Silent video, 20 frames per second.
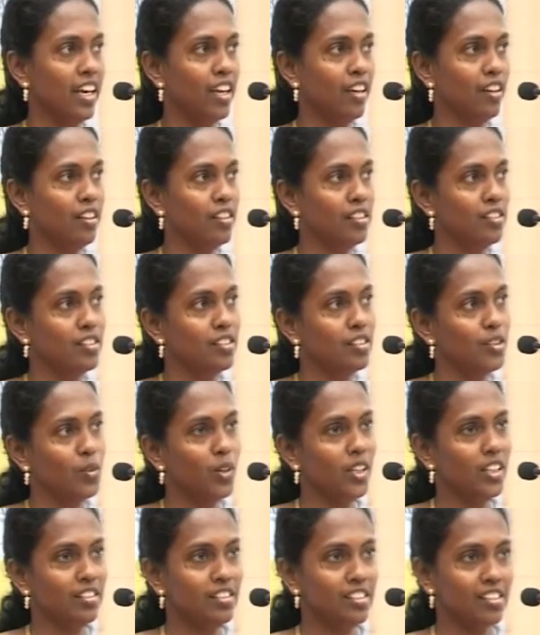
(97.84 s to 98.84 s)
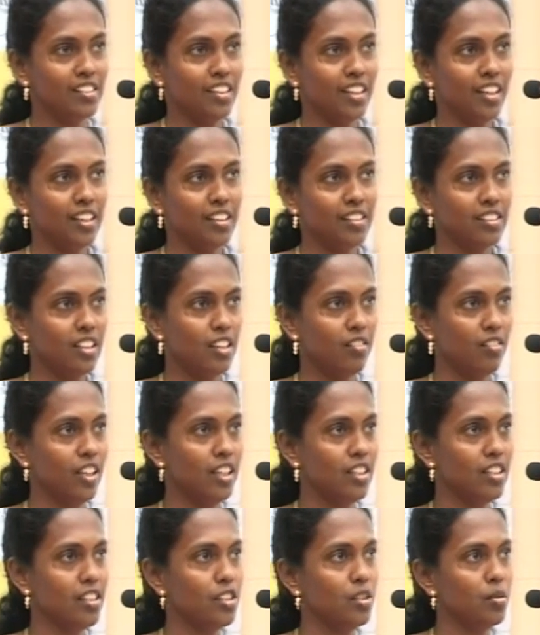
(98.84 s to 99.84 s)
errors, 26 errors, they are
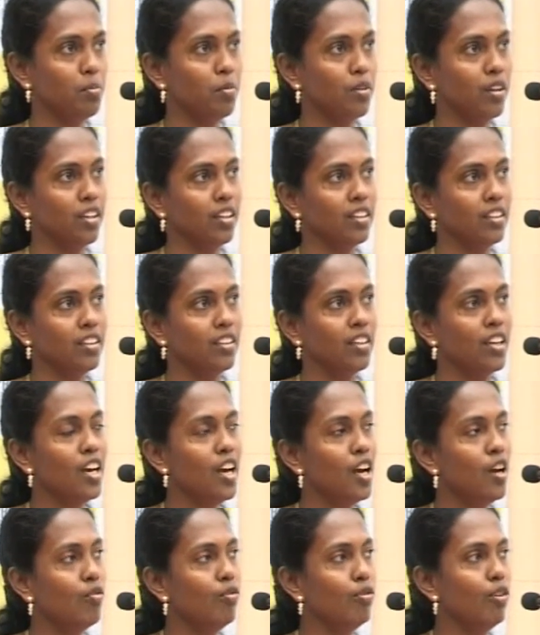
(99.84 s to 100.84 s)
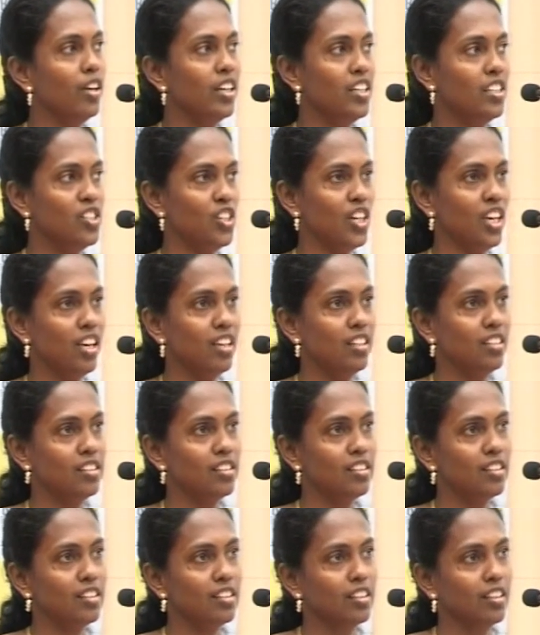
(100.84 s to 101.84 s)
very disappointed. For a change,
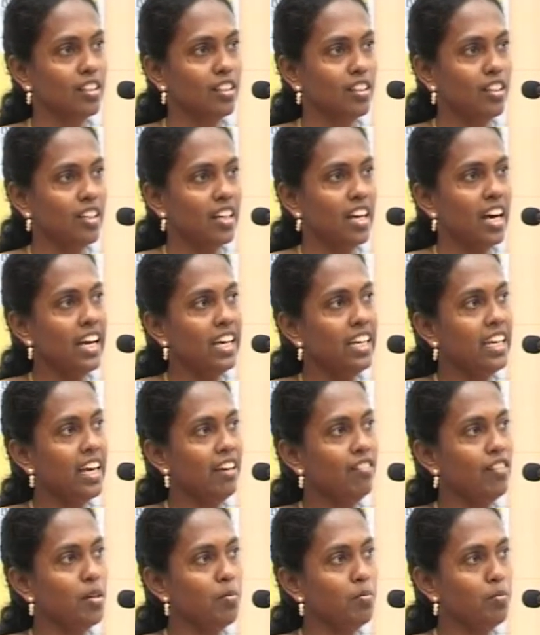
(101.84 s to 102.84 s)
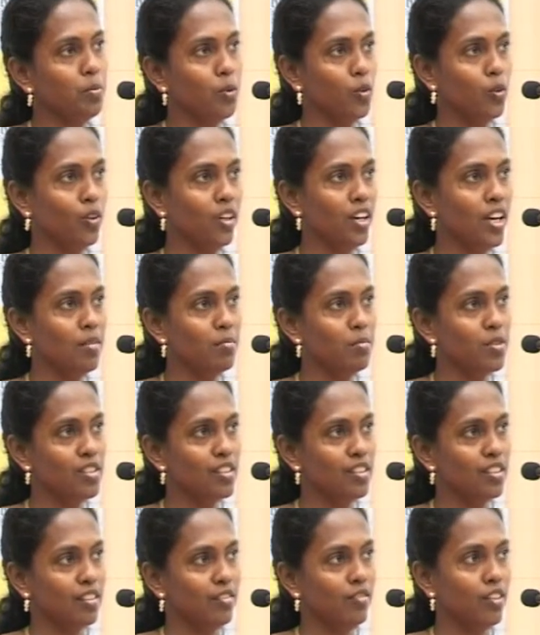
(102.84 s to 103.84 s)
I gave them
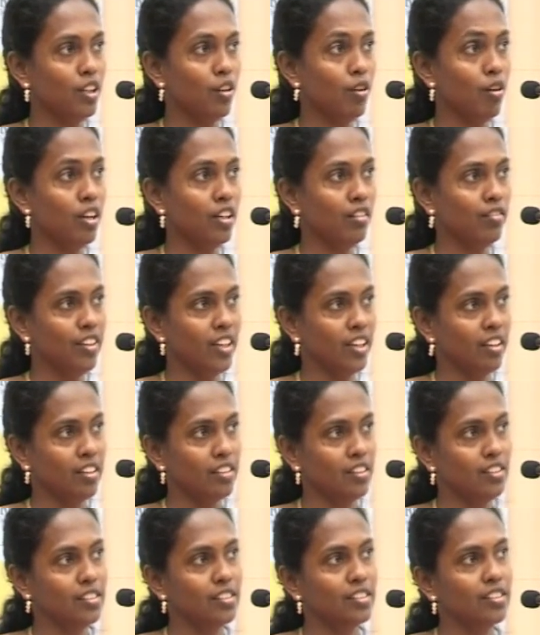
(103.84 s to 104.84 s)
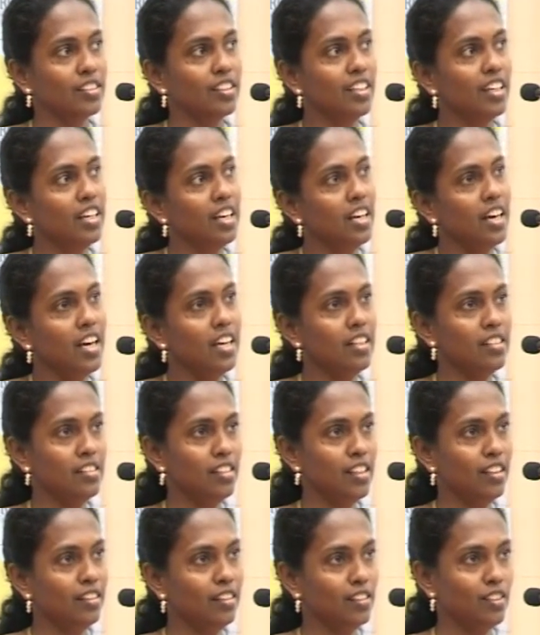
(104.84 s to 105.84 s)
programs with a lot of errors and
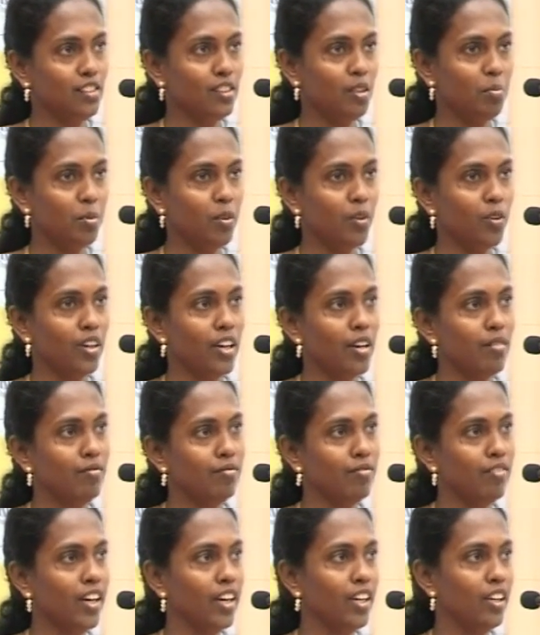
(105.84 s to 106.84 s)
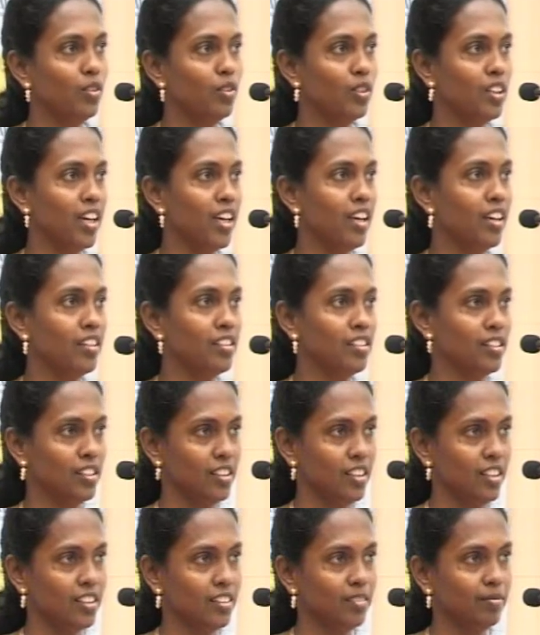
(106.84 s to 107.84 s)
said, this is a program, find out the errors in
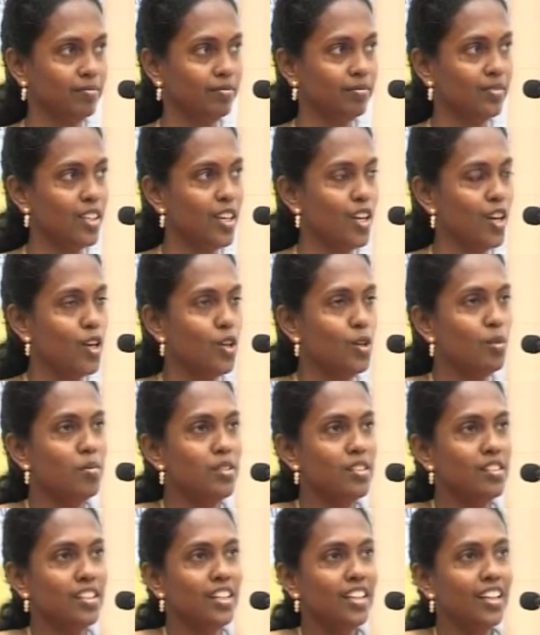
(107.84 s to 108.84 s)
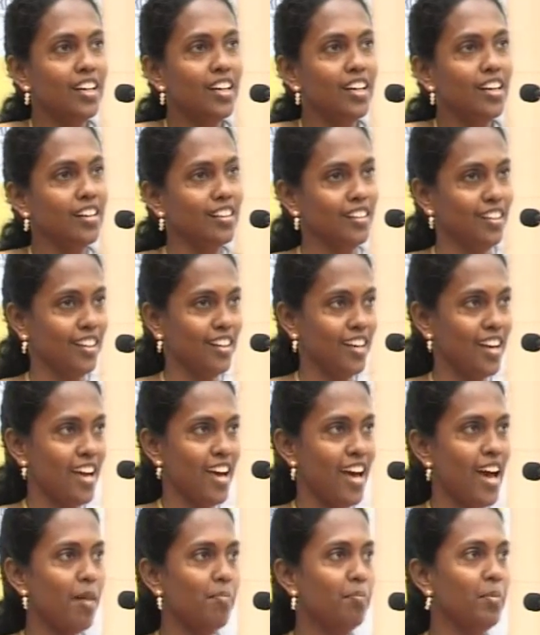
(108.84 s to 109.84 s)
it. You must see the
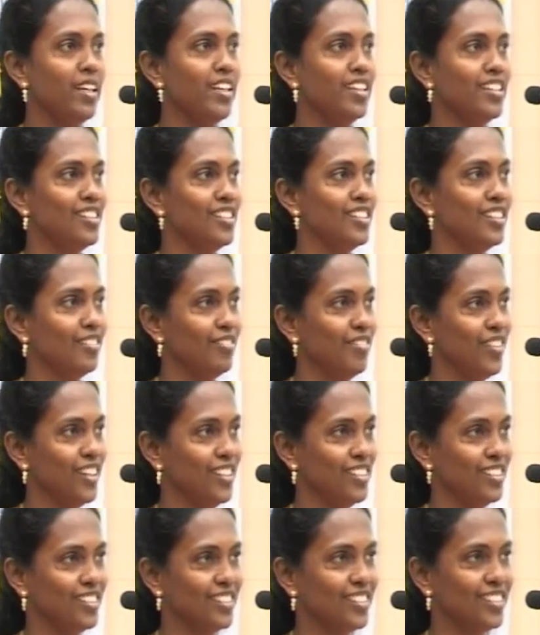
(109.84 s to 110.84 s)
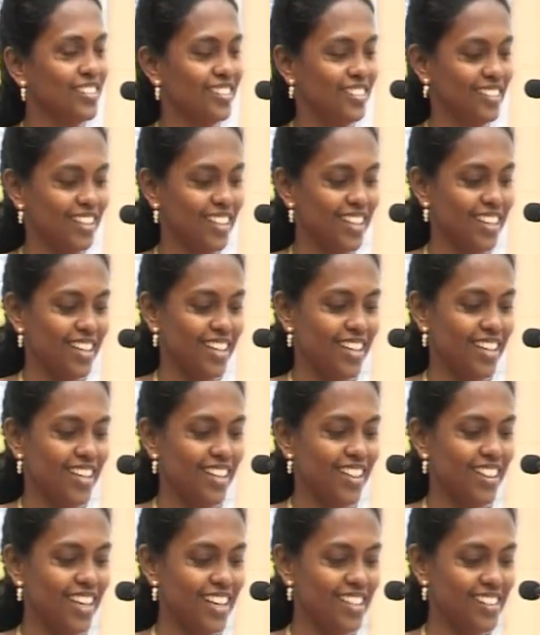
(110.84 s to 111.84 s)
happiness in the faces.
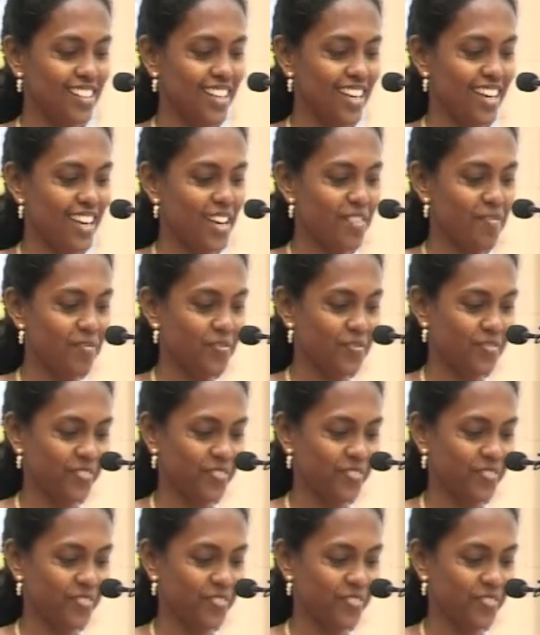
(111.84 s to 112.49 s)
They say,